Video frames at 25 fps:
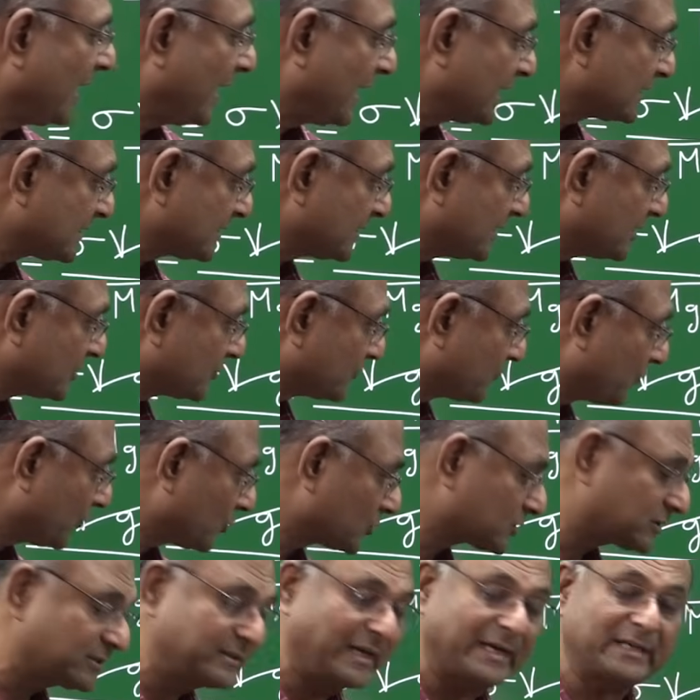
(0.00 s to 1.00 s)
as this
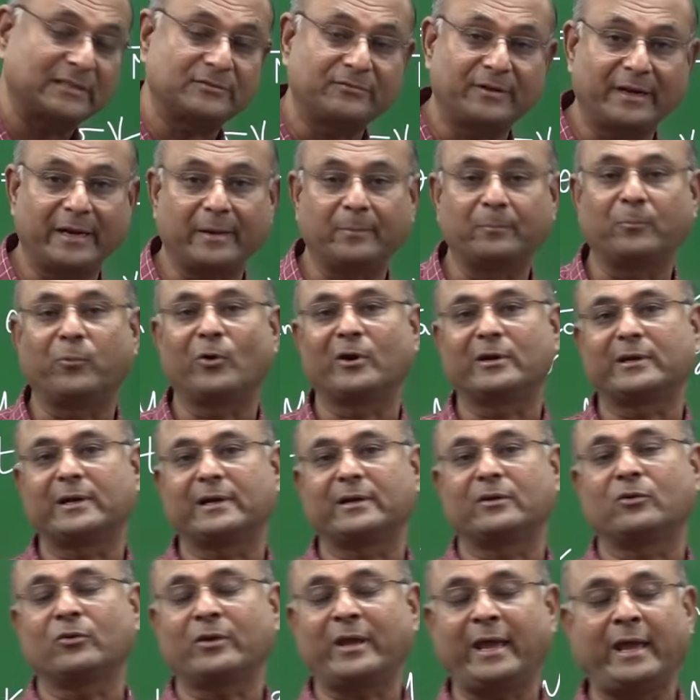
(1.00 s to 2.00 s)
force. That is very important.
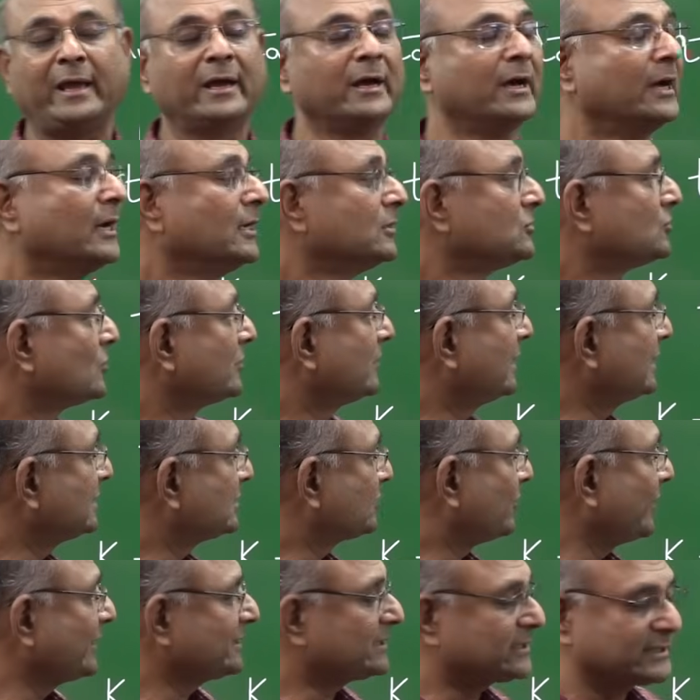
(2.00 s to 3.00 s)
Okay. So this
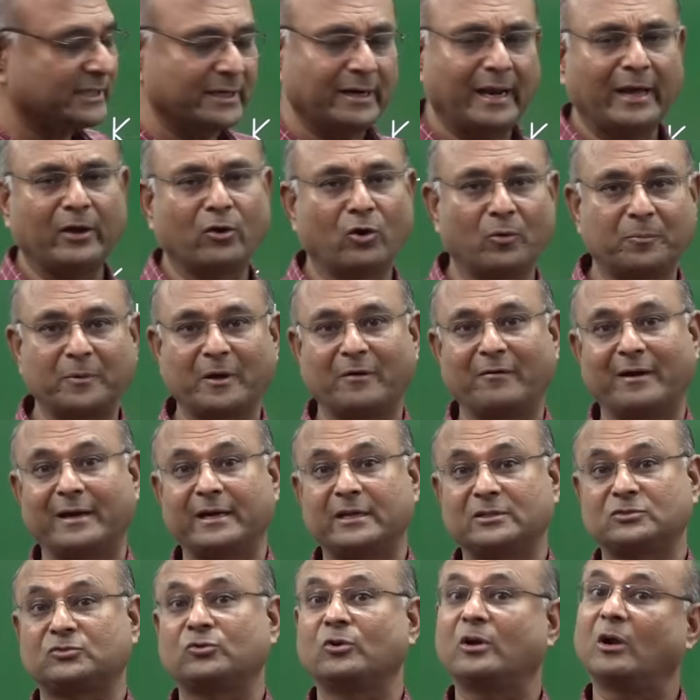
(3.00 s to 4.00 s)
question, I hope you have
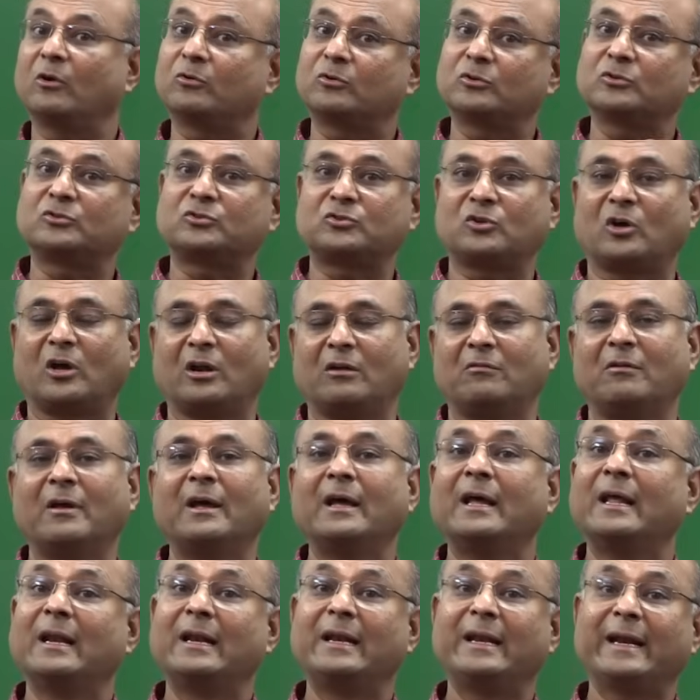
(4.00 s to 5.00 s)
understood how to solve.
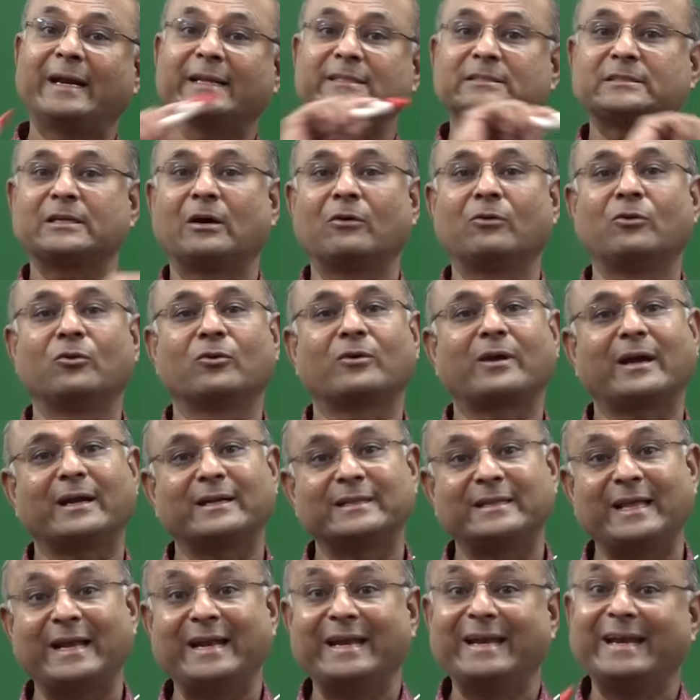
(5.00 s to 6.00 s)
Let us now look at
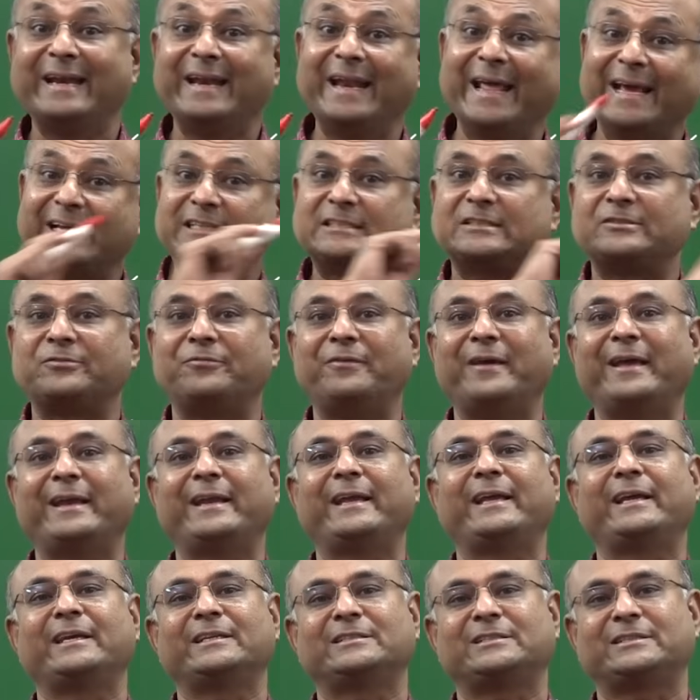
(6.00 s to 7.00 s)
the next
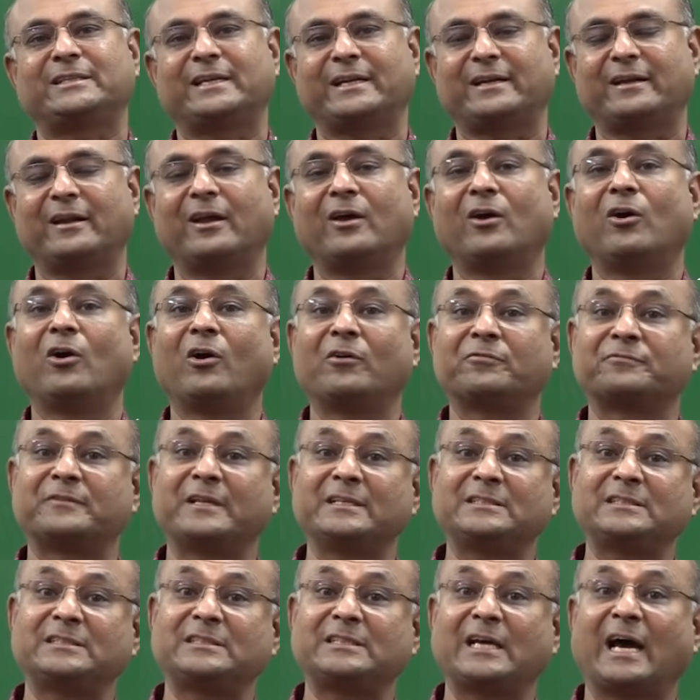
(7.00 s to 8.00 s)
variation of the
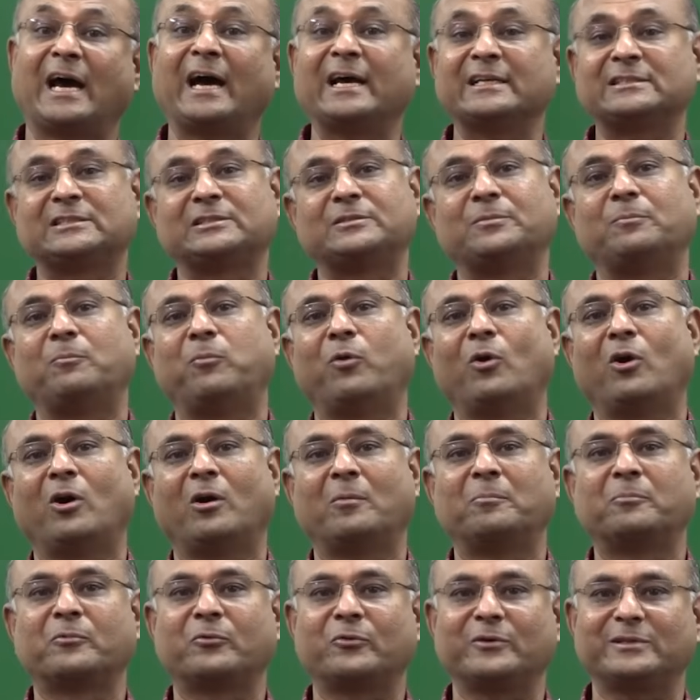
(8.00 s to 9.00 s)
charged bob
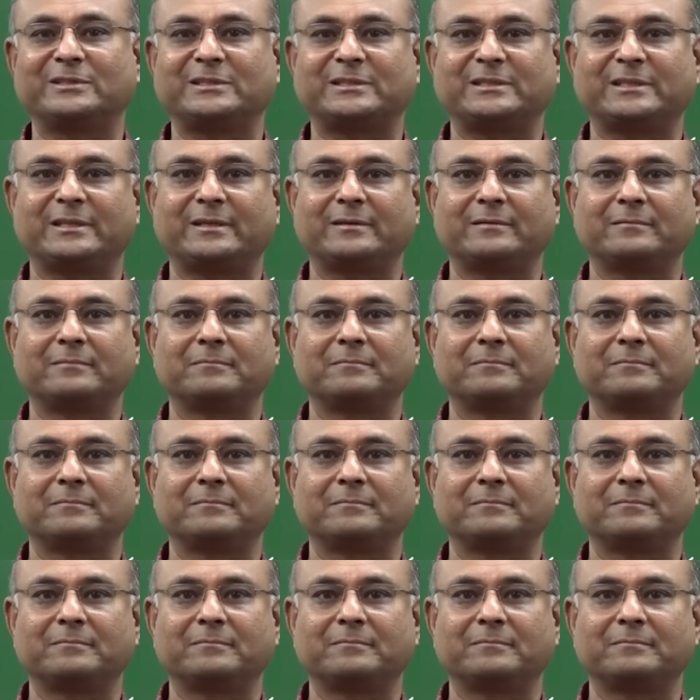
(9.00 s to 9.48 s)
question.